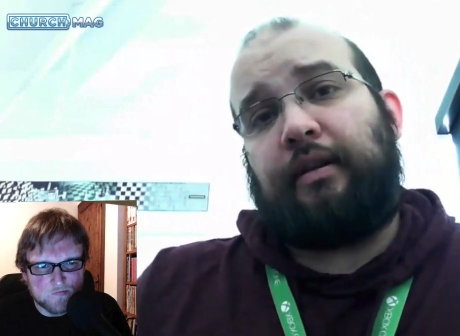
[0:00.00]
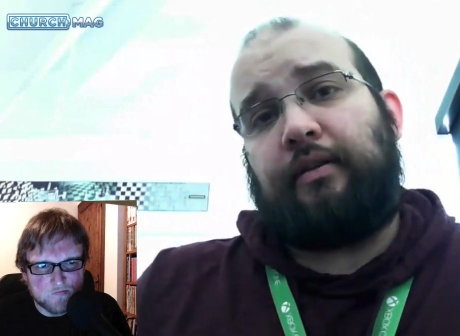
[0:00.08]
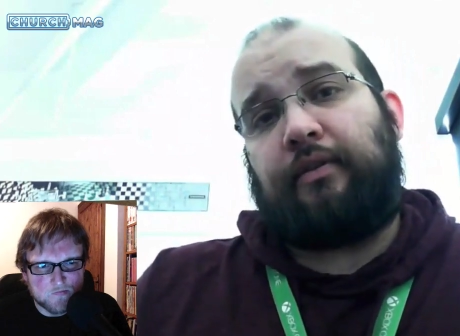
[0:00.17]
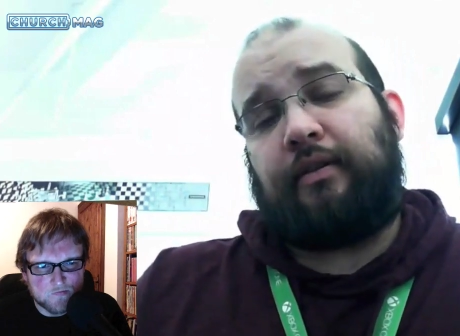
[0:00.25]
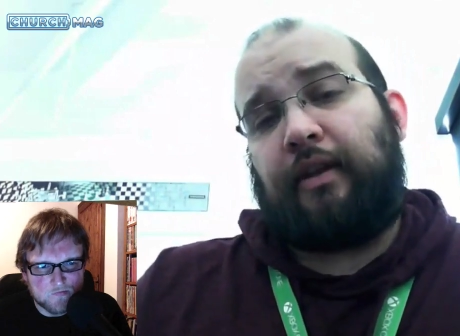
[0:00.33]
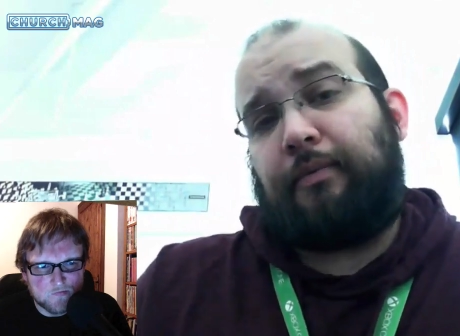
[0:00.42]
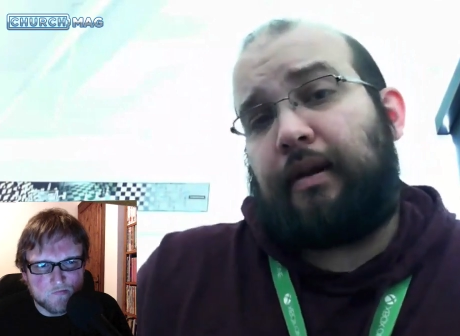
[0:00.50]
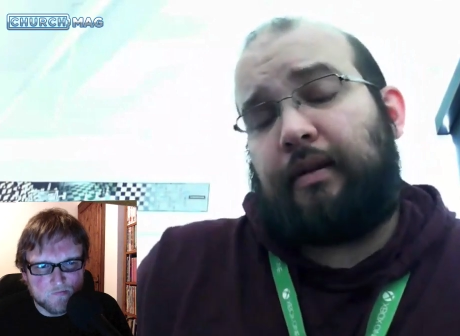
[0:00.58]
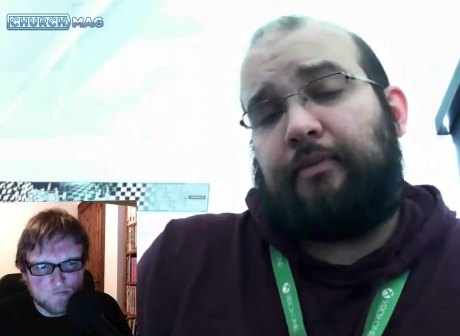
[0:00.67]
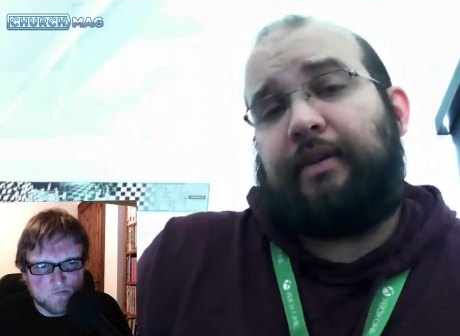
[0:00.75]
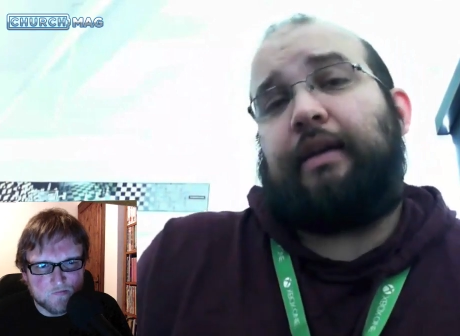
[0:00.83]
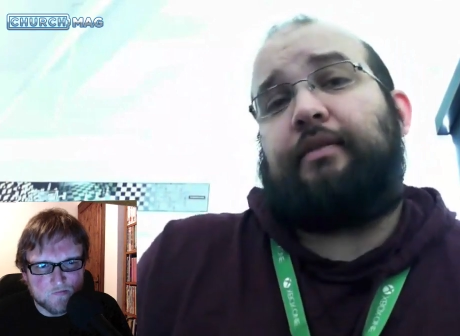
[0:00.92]
Speaker 1: needs? Because that's what it
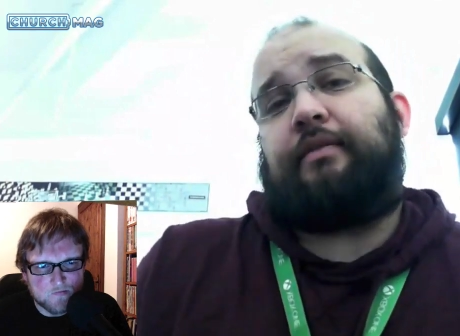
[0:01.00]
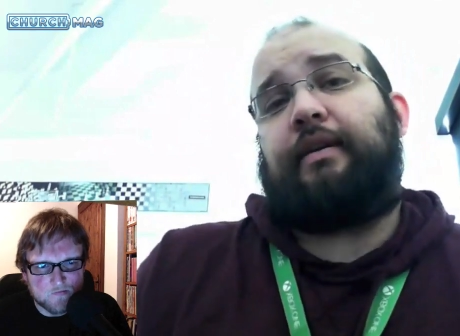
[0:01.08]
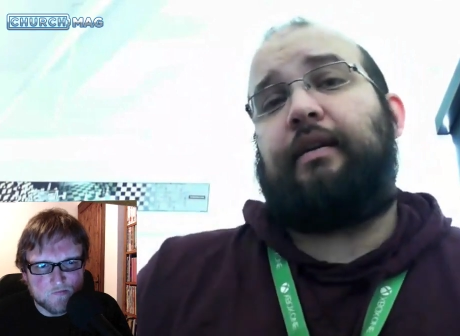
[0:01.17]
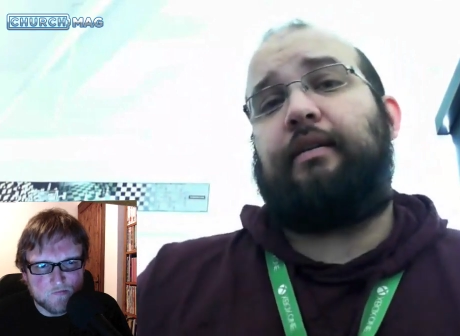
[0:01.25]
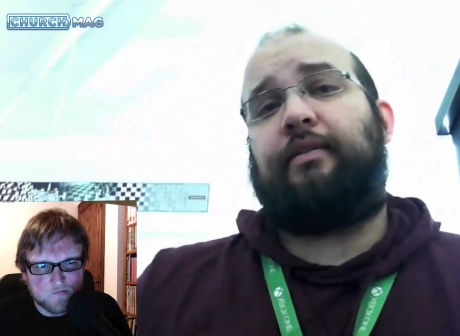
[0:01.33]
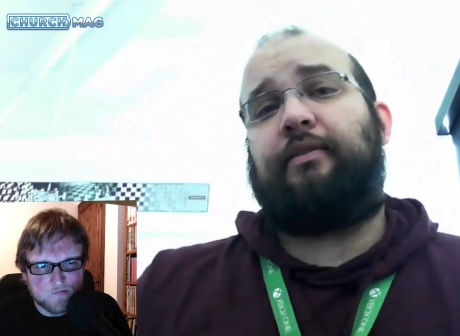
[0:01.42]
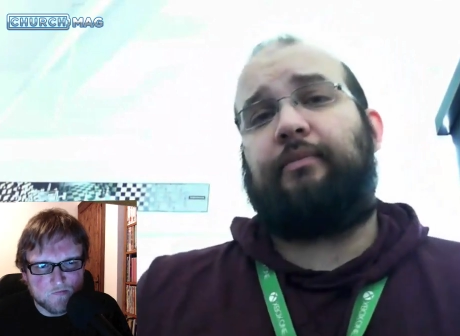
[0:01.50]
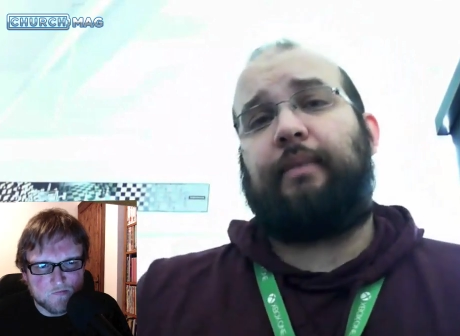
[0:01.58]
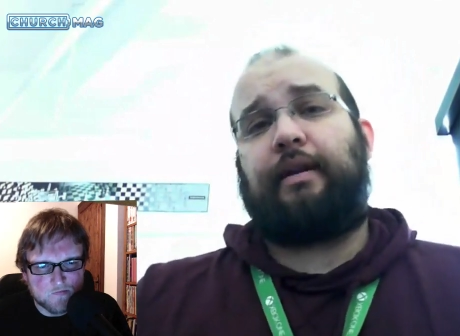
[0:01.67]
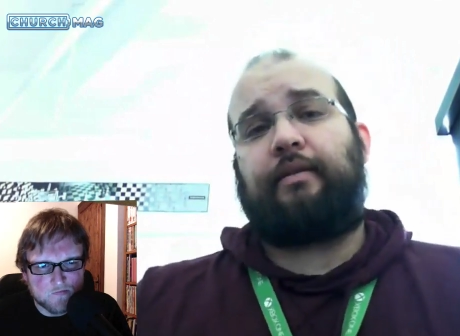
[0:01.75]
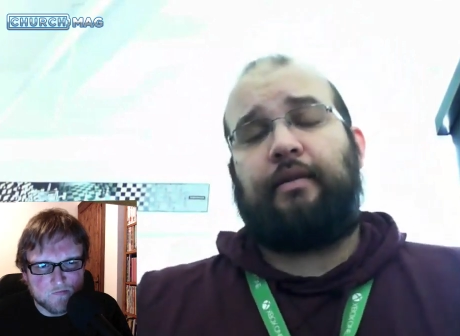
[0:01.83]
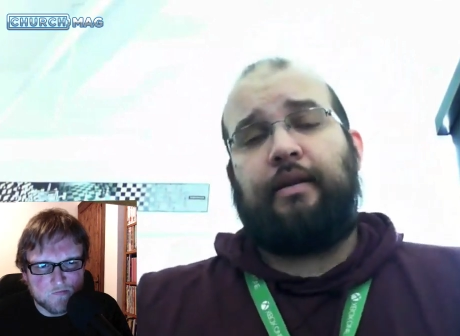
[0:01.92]
comes down to, right? It doesn't
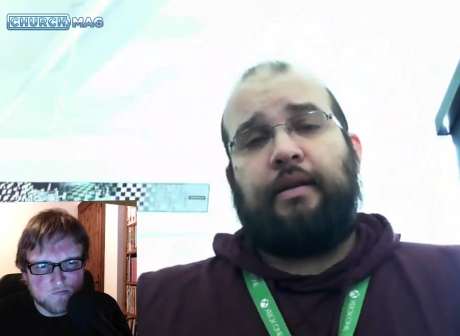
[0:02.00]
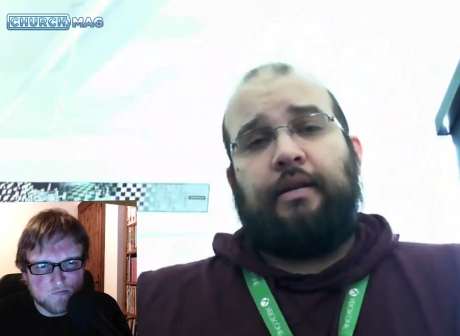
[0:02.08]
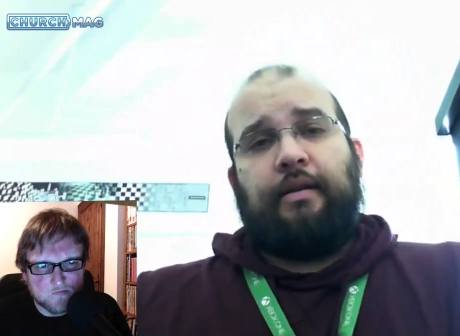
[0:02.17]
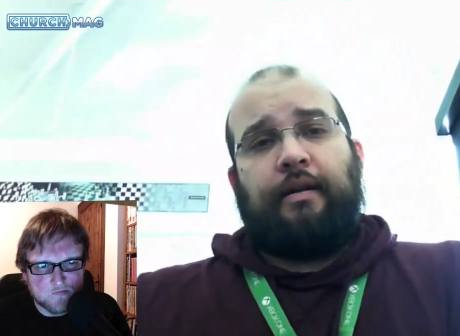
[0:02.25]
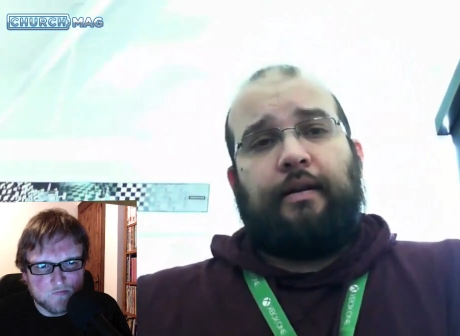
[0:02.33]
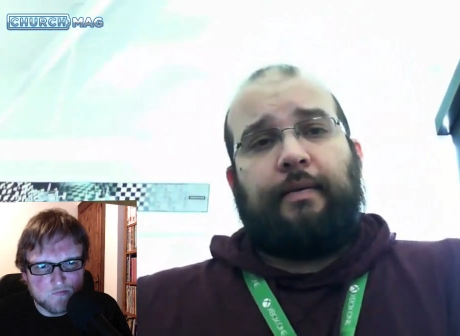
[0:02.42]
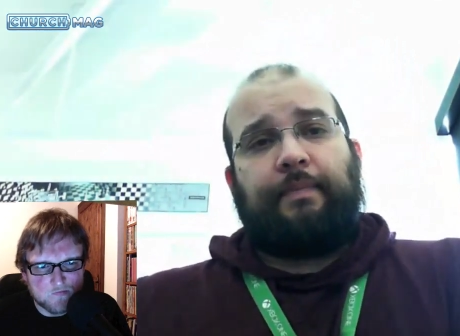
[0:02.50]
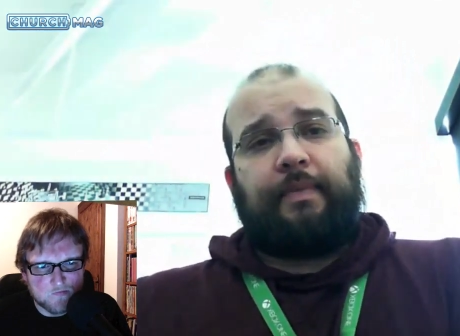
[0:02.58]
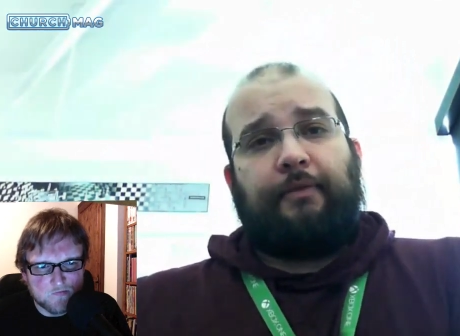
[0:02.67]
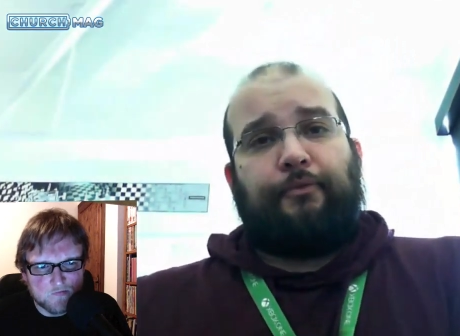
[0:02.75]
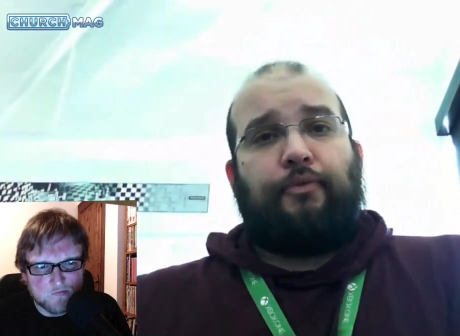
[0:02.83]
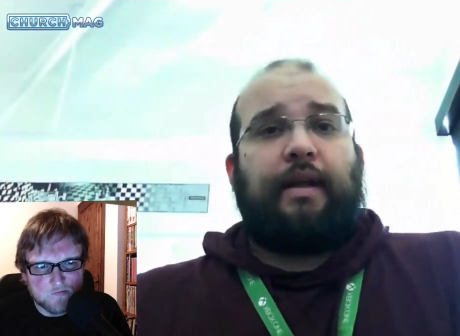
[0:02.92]
matter um,
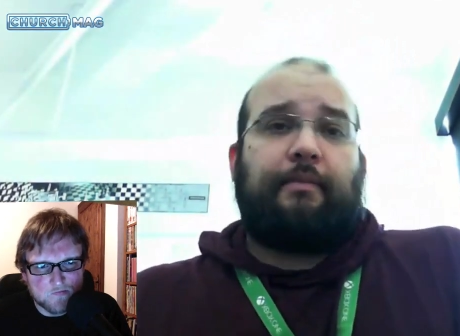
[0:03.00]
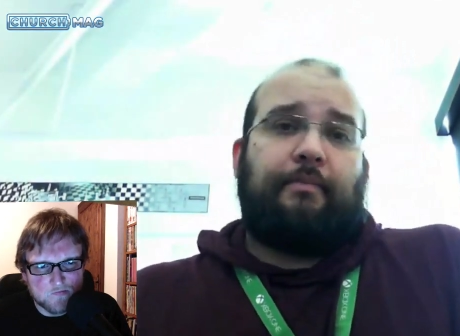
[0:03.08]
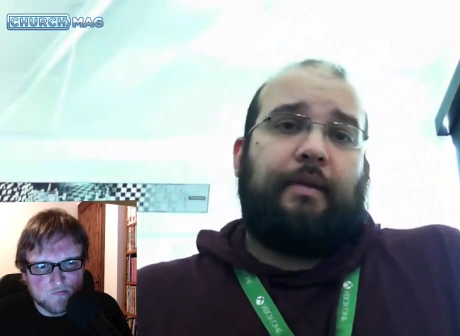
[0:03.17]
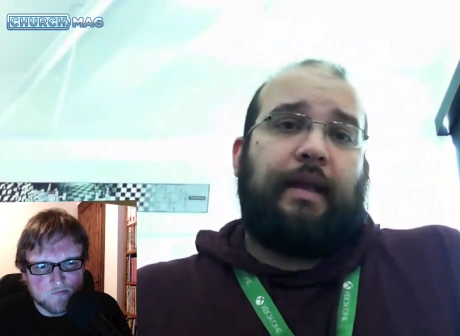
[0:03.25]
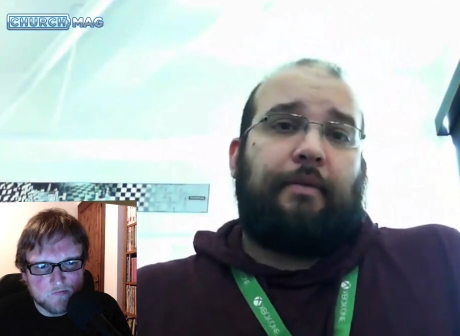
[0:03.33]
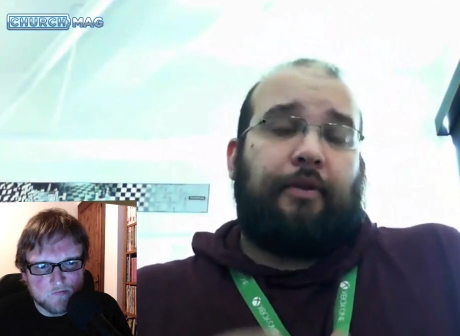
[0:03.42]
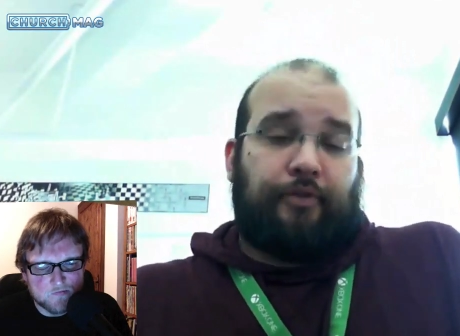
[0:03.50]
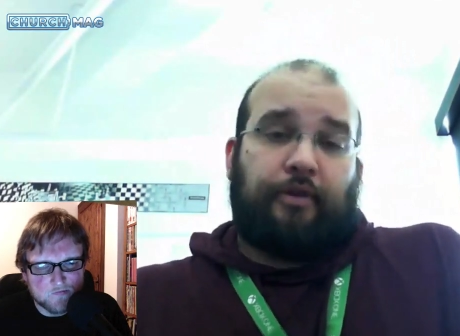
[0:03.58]
if we're not being able to